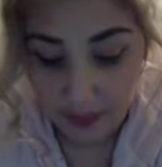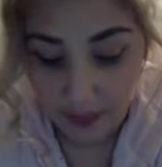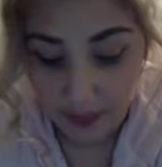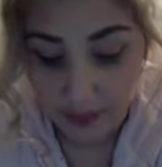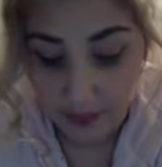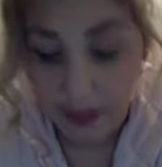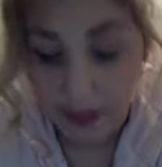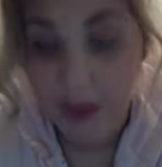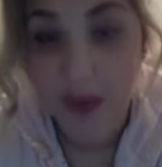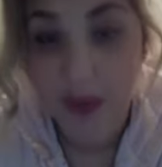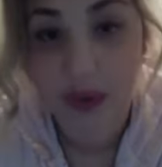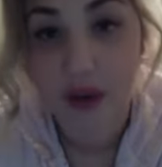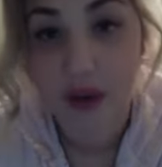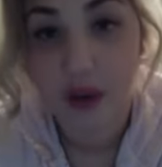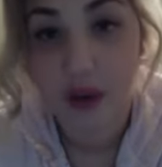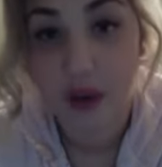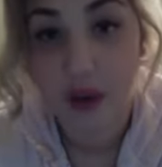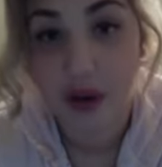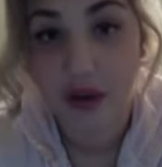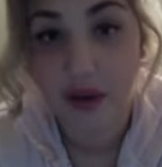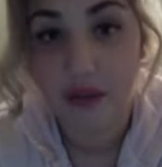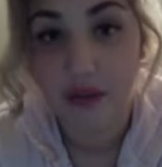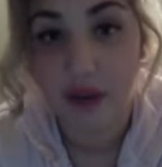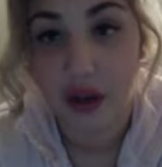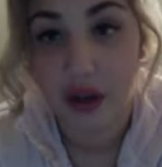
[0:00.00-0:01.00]
people don't
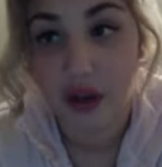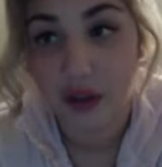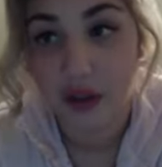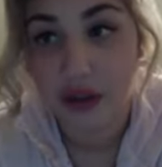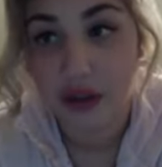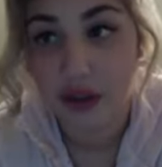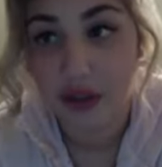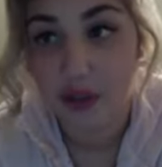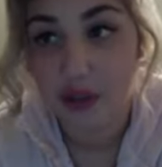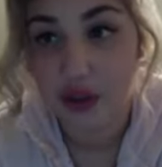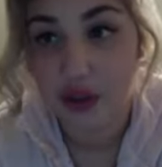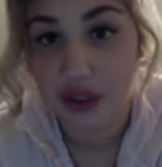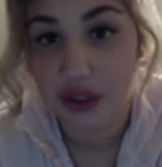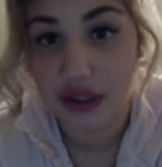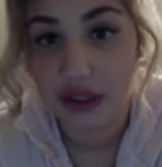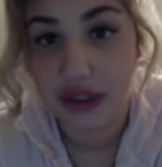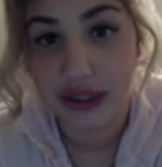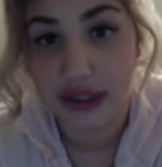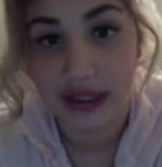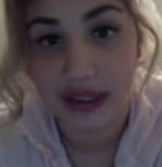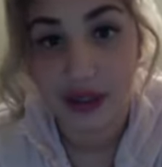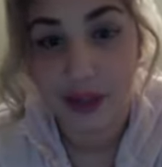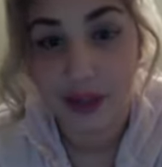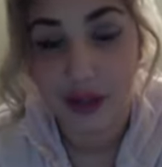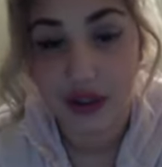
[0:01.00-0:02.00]
want to follow someone just
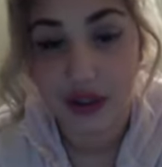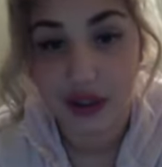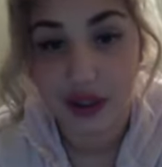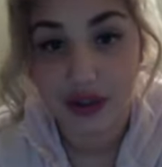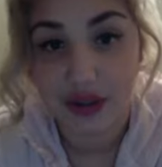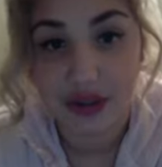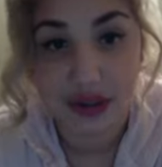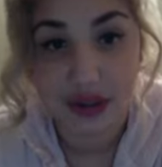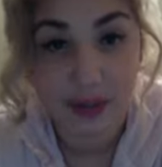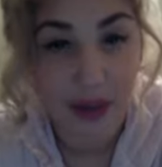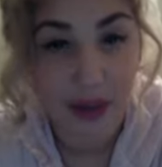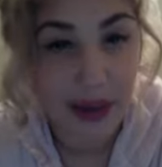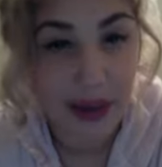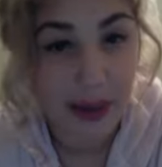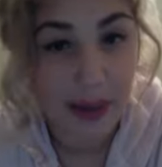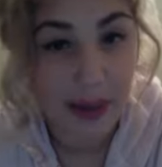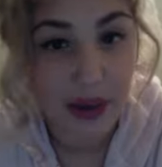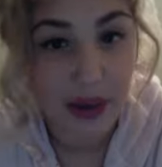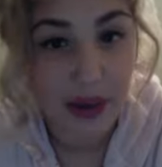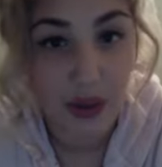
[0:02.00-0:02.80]
to see a bunch of spam